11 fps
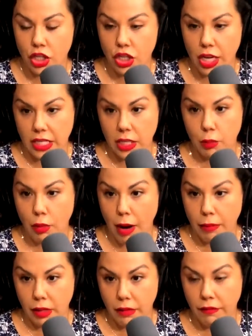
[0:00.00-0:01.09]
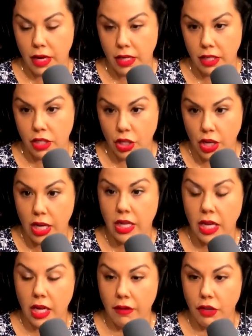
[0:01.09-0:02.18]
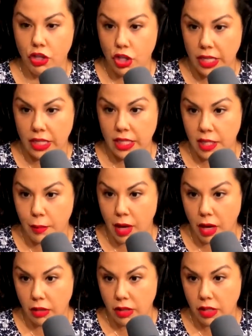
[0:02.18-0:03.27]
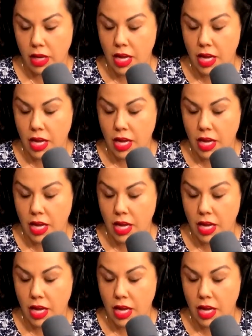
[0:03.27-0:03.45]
trust is properly funded. So you could think of your trust as a box.